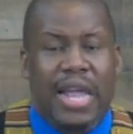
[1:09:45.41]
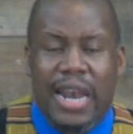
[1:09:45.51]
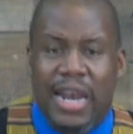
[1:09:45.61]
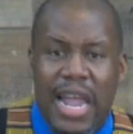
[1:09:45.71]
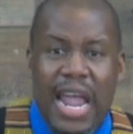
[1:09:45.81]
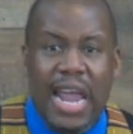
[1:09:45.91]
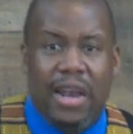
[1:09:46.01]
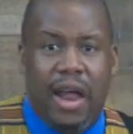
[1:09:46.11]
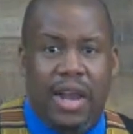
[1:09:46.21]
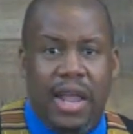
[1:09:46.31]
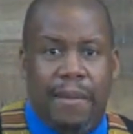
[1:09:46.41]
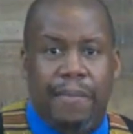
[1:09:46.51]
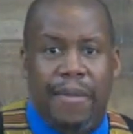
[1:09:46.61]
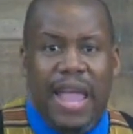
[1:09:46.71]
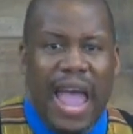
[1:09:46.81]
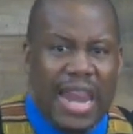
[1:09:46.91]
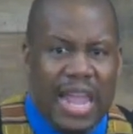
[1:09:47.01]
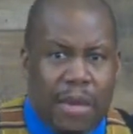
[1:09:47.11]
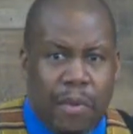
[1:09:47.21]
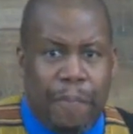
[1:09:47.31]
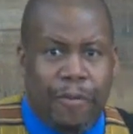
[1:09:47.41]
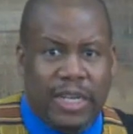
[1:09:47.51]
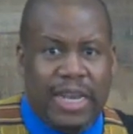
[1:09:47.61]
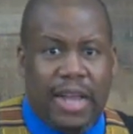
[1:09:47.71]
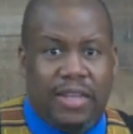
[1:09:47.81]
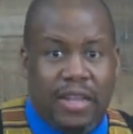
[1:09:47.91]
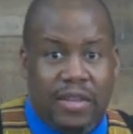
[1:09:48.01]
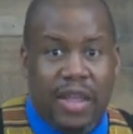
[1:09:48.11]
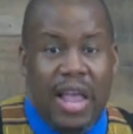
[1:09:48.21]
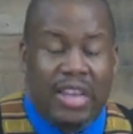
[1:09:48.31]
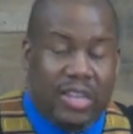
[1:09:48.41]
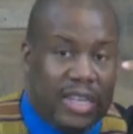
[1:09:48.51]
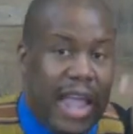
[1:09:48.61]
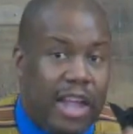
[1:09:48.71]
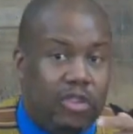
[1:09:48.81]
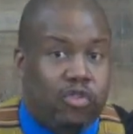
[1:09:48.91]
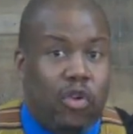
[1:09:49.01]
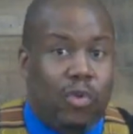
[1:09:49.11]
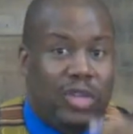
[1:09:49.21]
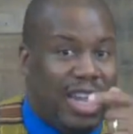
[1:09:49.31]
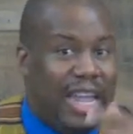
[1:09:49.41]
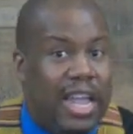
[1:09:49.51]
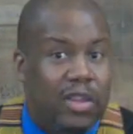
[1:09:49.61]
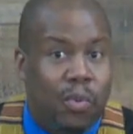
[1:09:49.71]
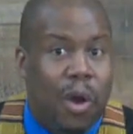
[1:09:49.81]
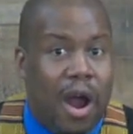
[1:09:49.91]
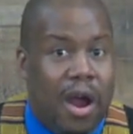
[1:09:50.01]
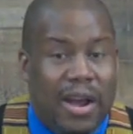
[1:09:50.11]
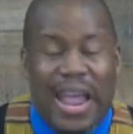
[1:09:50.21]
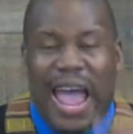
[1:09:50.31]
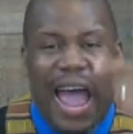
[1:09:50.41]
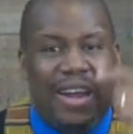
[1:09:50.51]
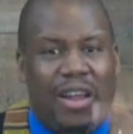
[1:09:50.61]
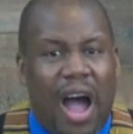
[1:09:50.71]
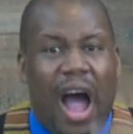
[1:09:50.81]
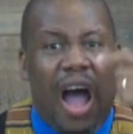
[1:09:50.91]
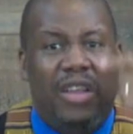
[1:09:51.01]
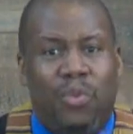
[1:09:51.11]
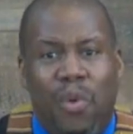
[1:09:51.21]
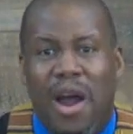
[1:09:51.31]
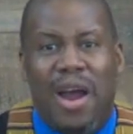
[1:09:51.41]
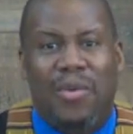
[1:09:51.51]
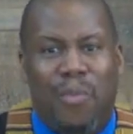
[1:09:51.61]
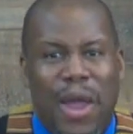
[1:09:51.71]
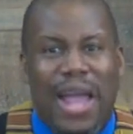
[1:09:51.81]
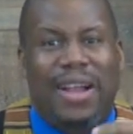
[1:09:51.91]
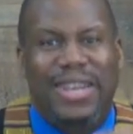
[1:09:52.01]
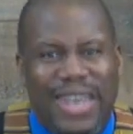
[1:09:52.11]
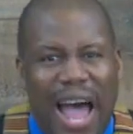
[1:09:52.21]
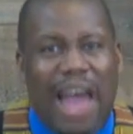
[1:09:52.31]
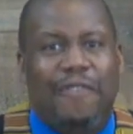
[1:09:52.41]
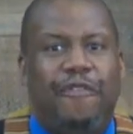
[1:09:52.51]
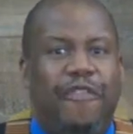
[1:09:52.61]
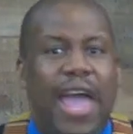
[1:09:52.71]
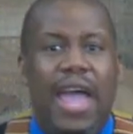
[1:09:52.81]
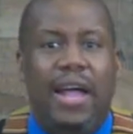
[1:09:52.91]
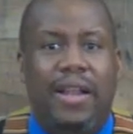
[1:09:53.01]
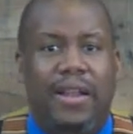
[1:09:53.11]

Lean on him and he will protect us. Stay true to his word and God's word will not fail.